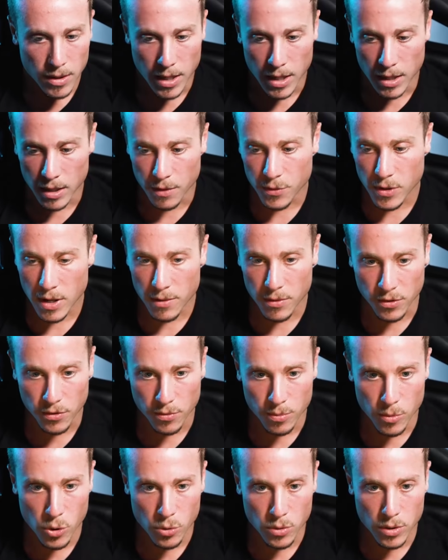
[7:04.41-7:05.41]
And if you have a
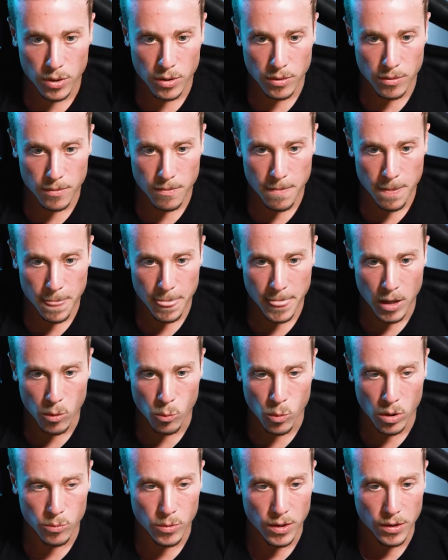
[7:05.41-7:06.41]
smoke, a
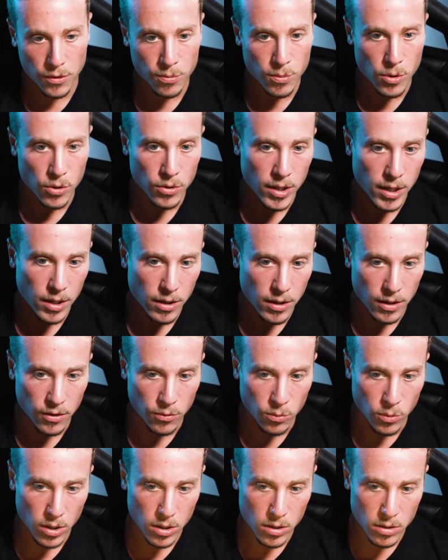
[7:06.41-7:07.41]
one-way smoke here
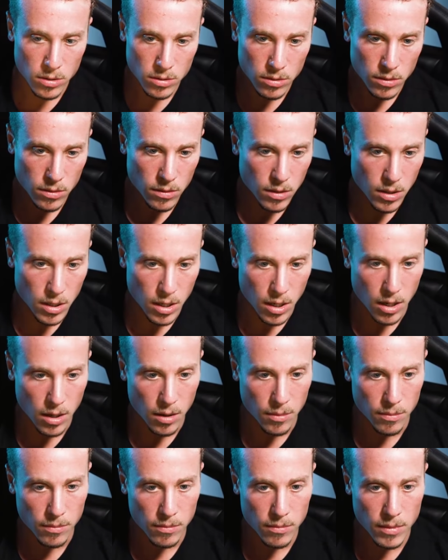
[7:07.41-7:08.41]
as well,
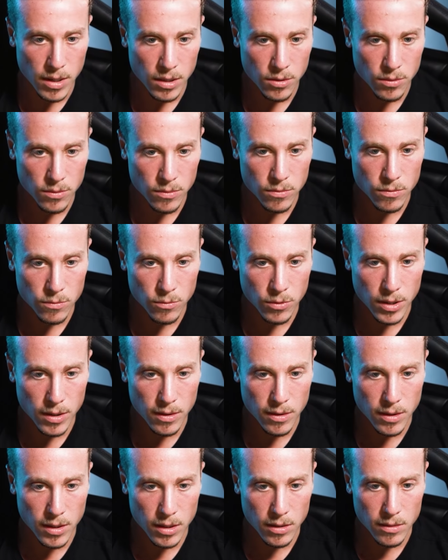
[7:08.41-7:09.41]
I don't really
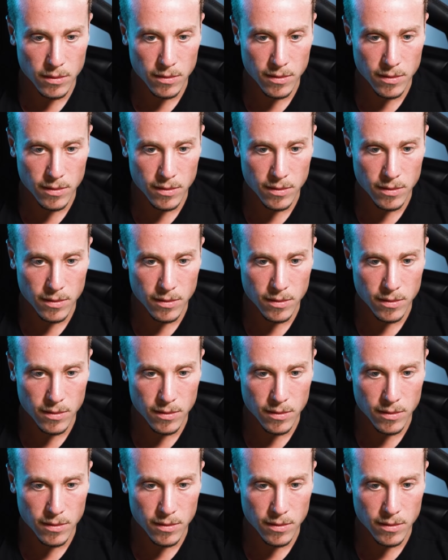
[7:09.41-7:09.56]
think